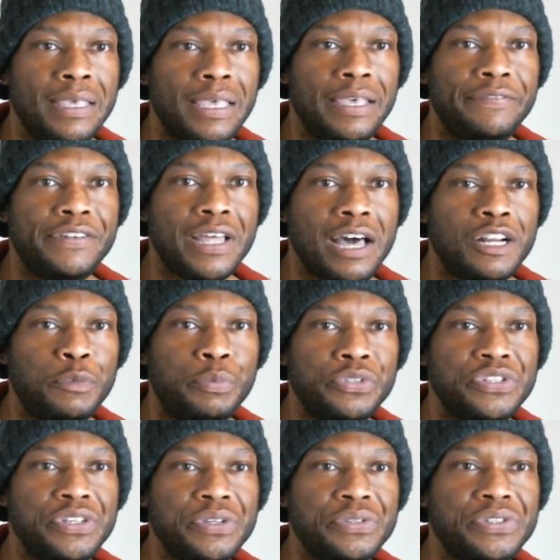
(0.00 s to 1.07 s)
If Donna
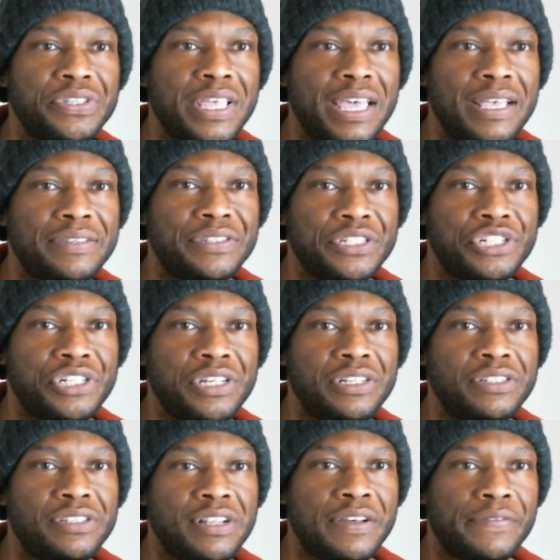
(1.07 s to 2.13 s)
Brazile says that
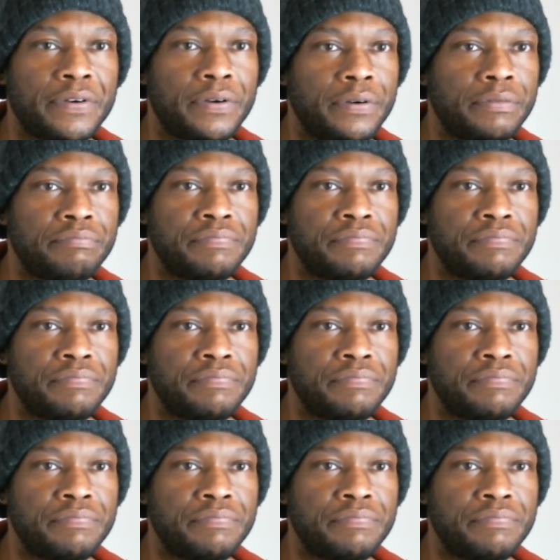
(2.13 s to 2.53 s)
she's never